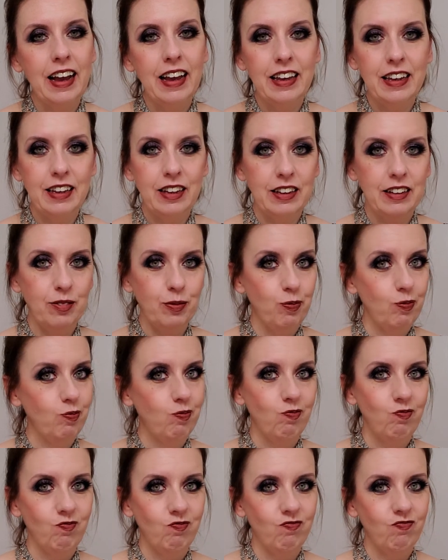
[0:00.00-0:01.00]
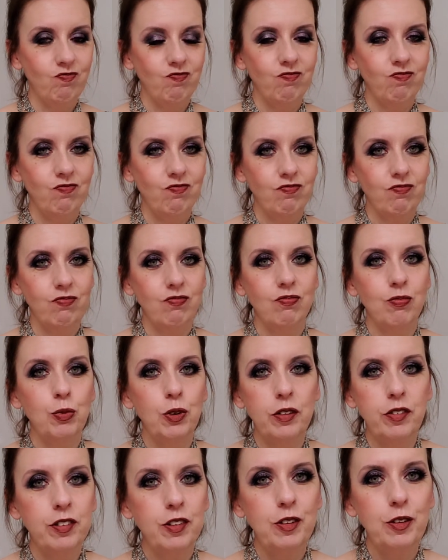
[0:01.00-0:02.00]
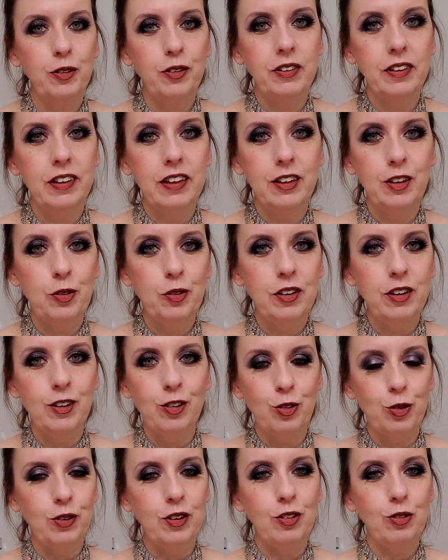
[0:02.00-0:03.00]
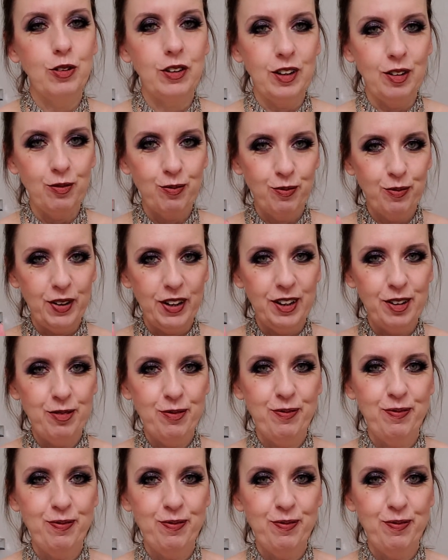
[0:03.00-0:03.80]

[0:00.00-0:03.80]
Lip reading: I will see you in the new year, 2020. Bye.